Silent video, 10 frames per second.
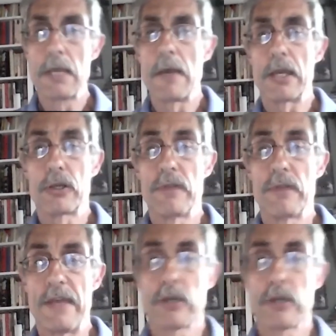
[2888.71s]
they could,
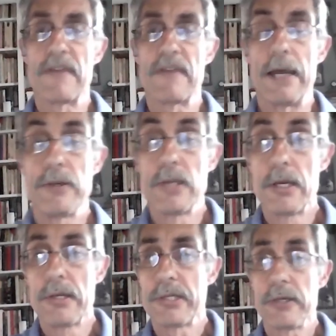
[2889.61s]
they could have had
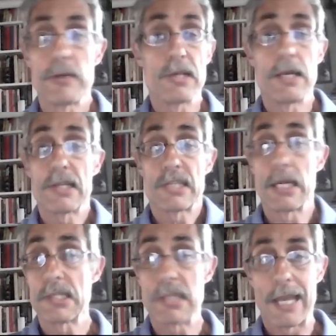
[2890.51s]
to, in a
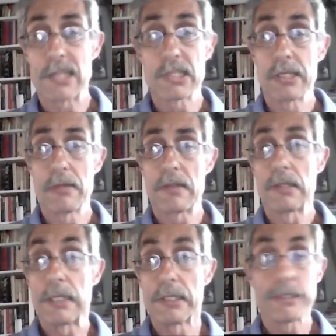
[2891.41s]
sense, execute the
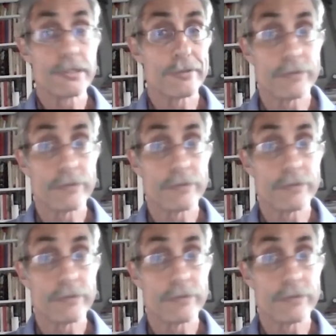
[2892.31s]
leaders,